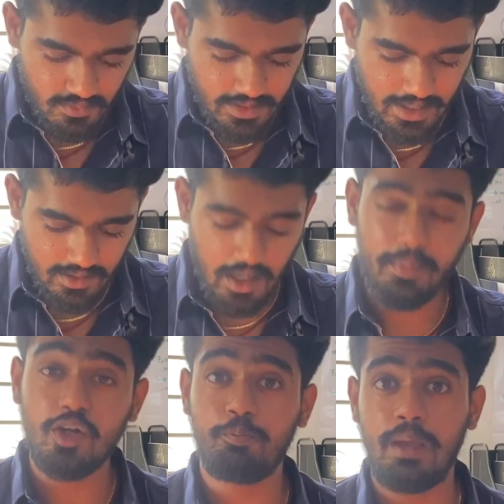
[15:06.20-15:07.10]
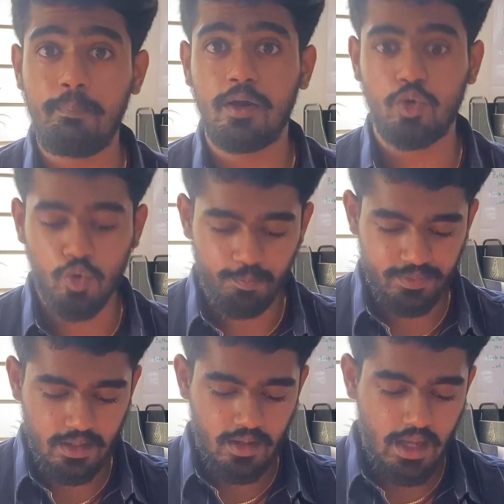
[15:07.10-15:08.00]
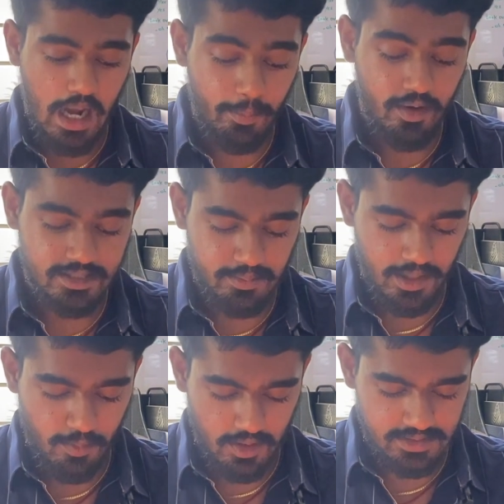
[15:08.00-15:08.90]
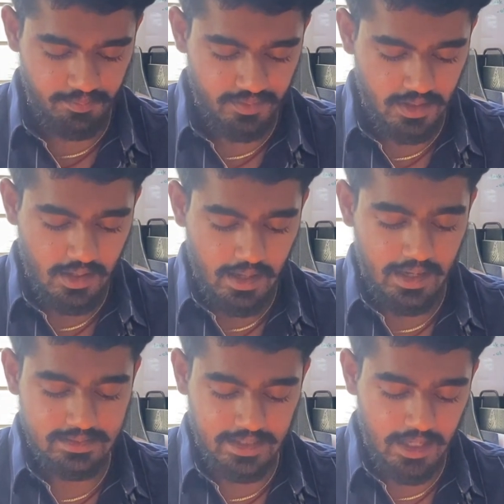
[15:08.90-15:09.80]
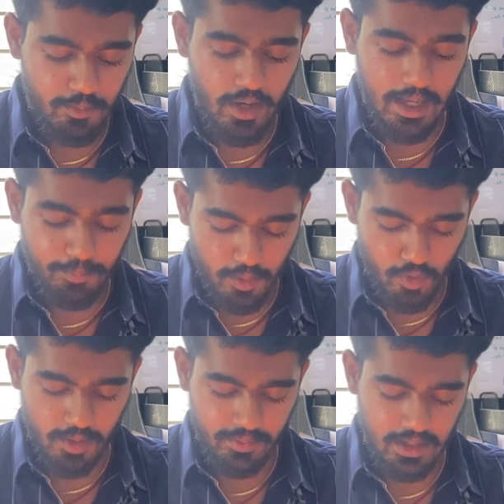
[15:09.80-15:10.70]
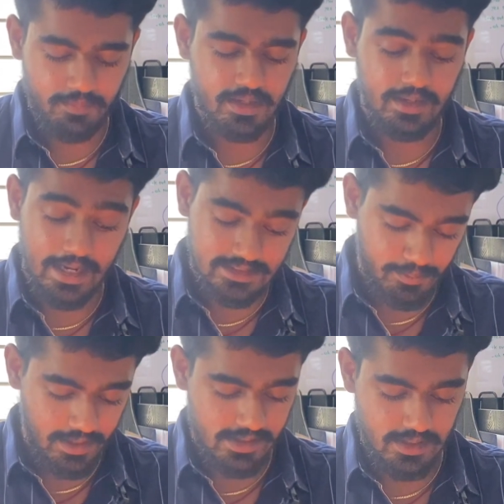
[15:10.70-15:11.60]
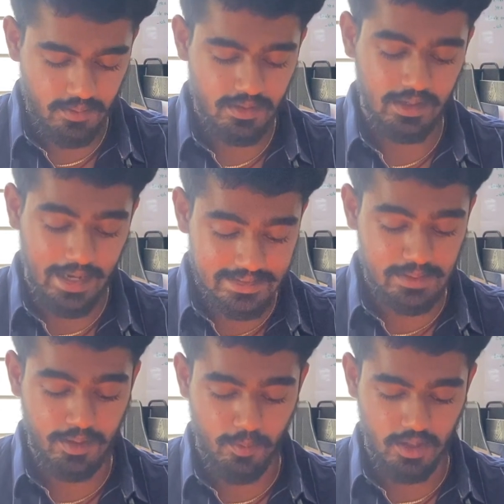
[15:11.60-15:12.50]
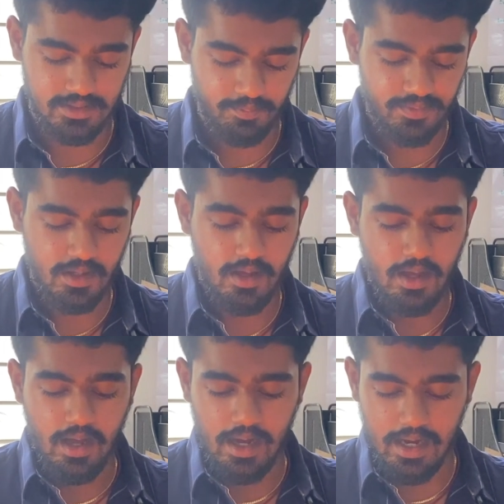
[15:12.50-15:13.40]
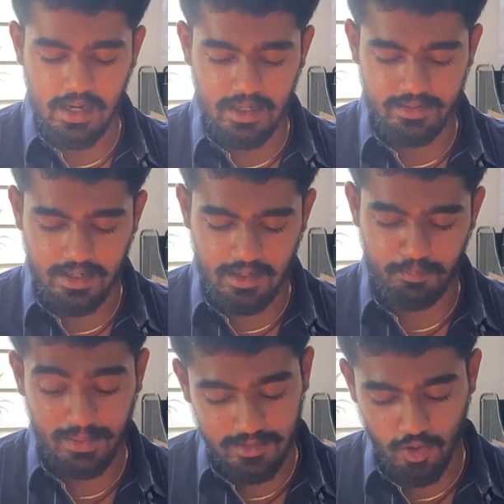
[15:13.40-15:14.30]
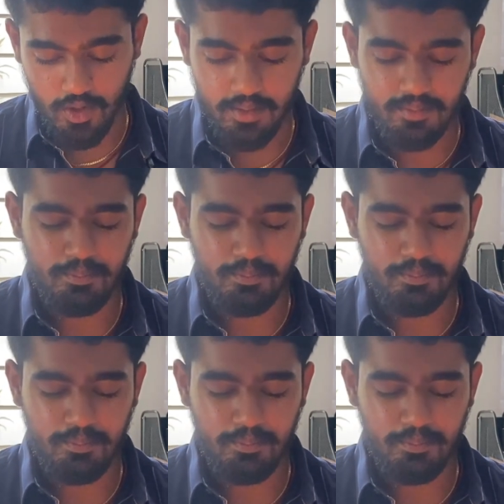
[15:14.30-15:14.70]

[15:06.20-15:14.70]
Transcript: Then coming to paper 2, amino acid metabolism. Study about hyperammonemia, transamination, glycine metabolism. Then methionine.